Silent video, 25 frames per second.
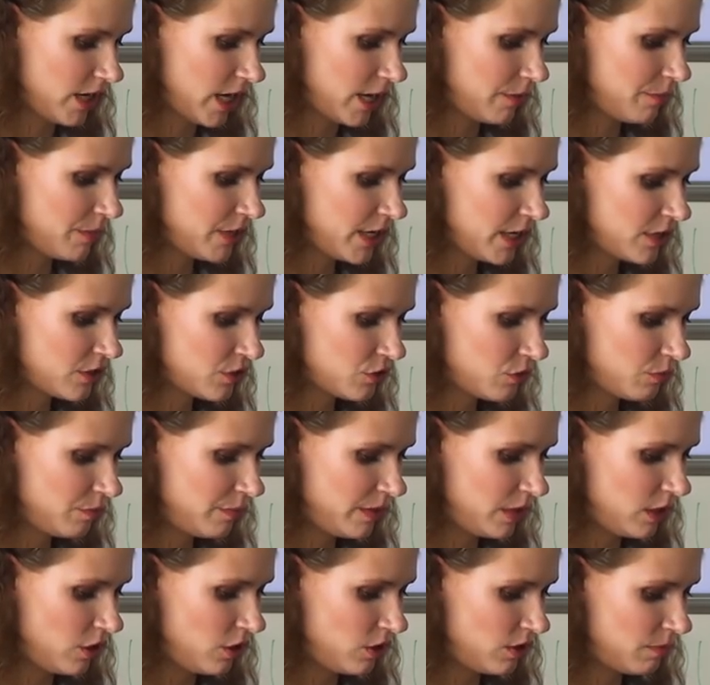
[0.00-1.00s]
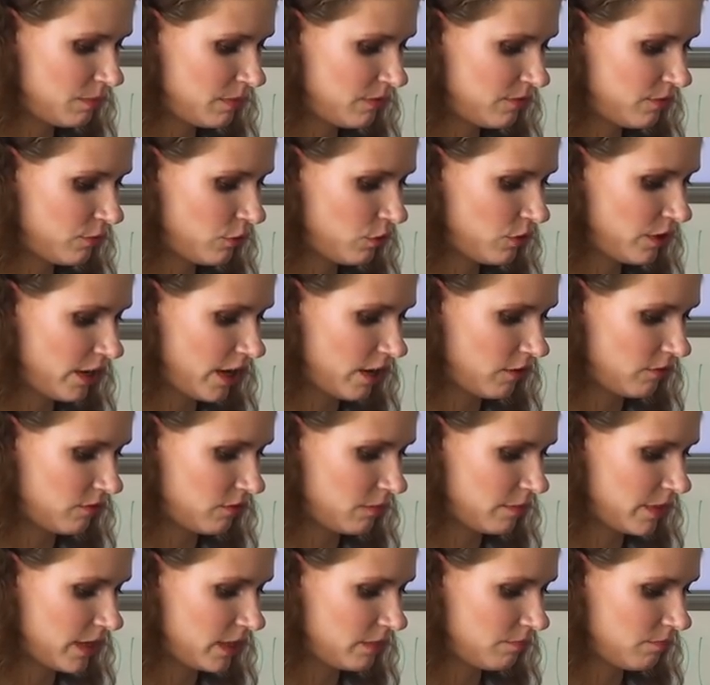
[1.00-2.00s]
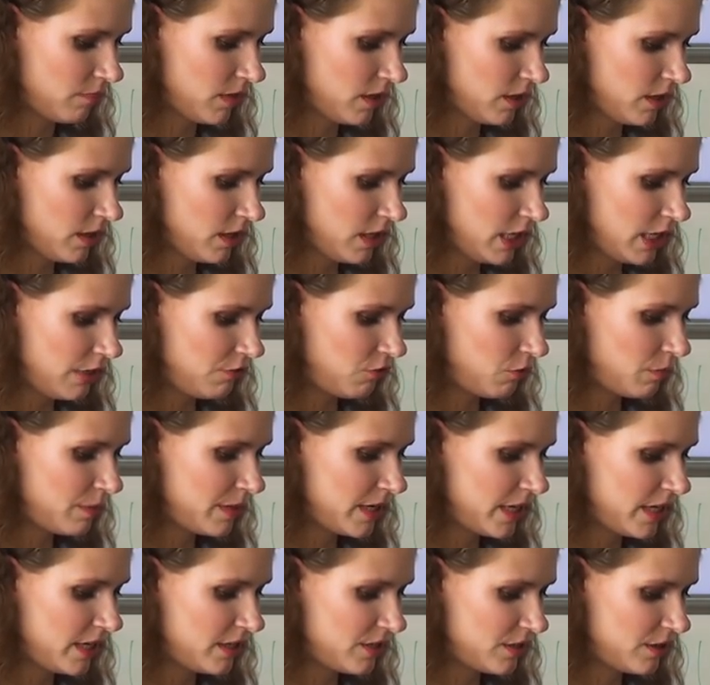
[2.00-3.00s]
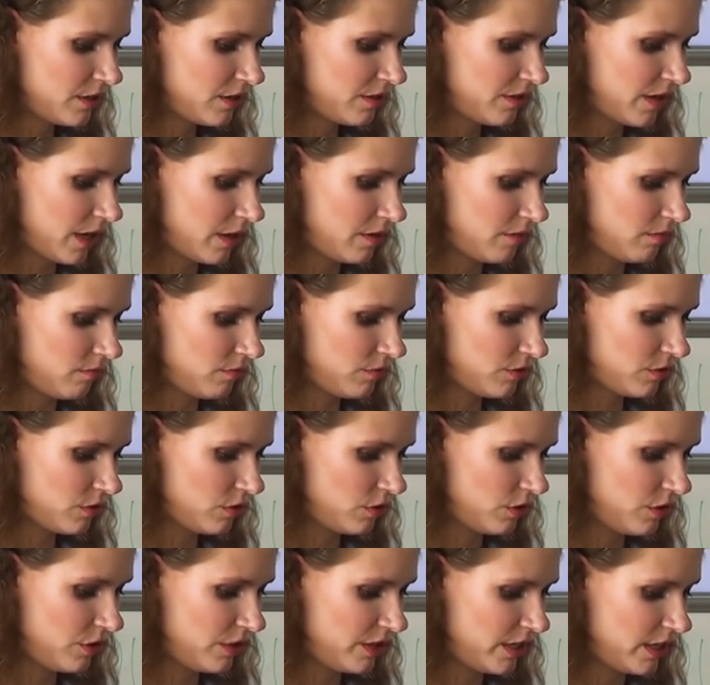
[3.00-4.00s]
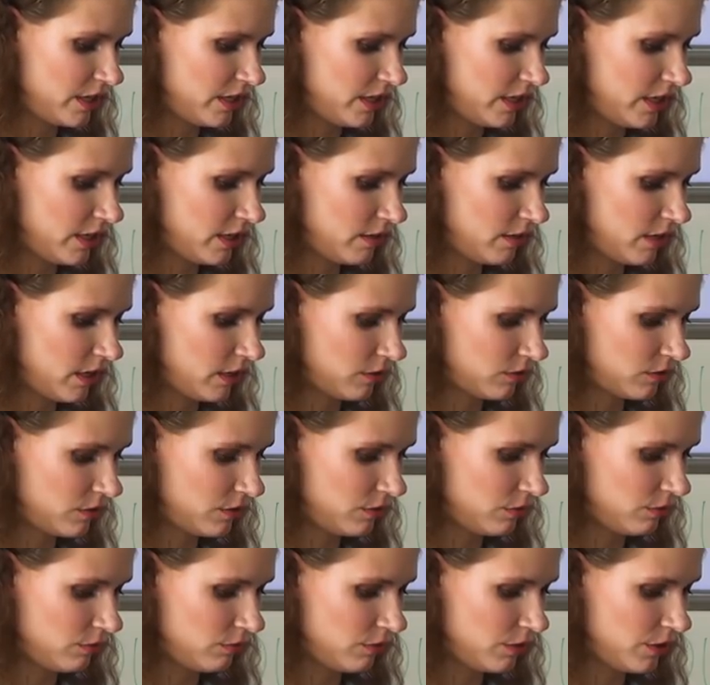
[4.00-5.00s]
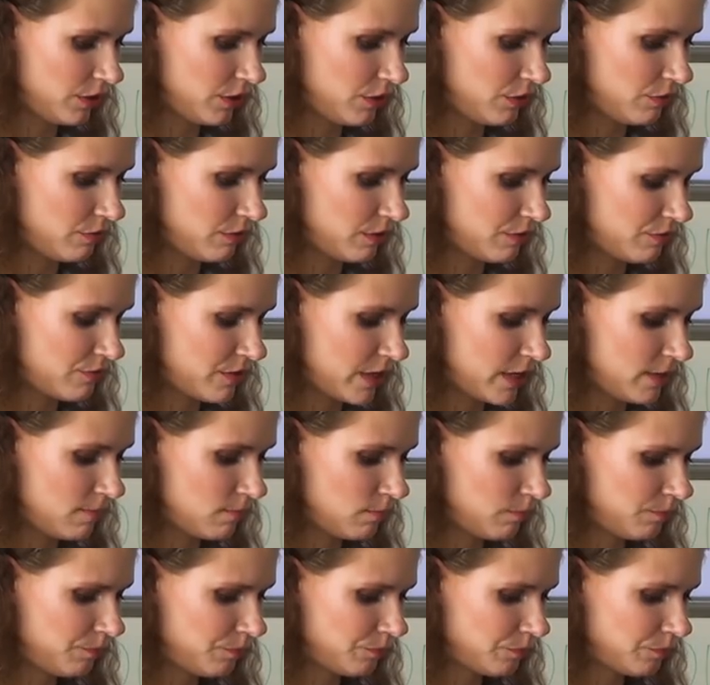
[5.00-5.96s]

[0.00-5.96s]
IPA should be learned before alphabet. It will be easier than to learn any L2. Do you agree?